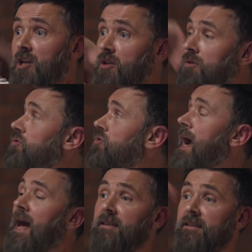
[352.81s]
use your
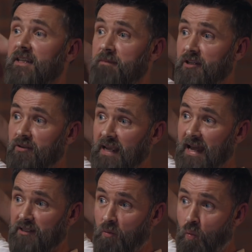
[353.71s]
hands as much as you
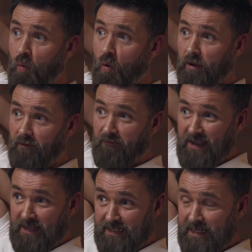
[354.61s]
can to walk your
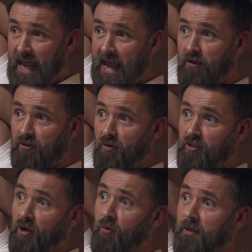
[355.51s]
fingers down your
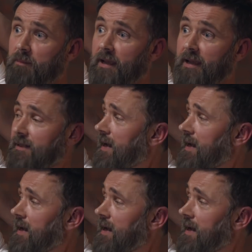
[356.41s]
shoulder blade,